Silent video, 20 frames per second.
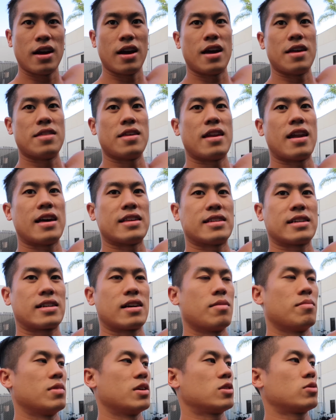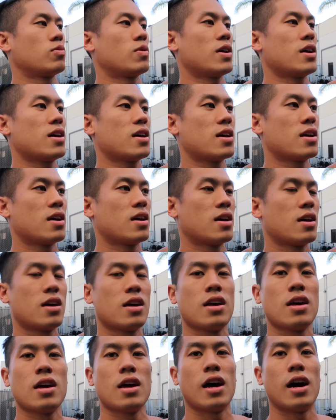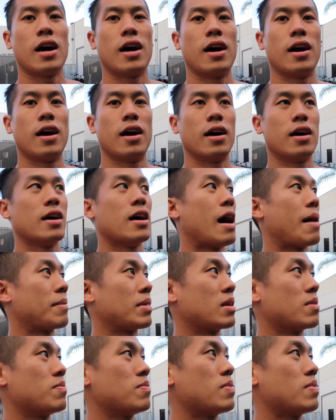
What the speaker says: and then as I come this way, I'm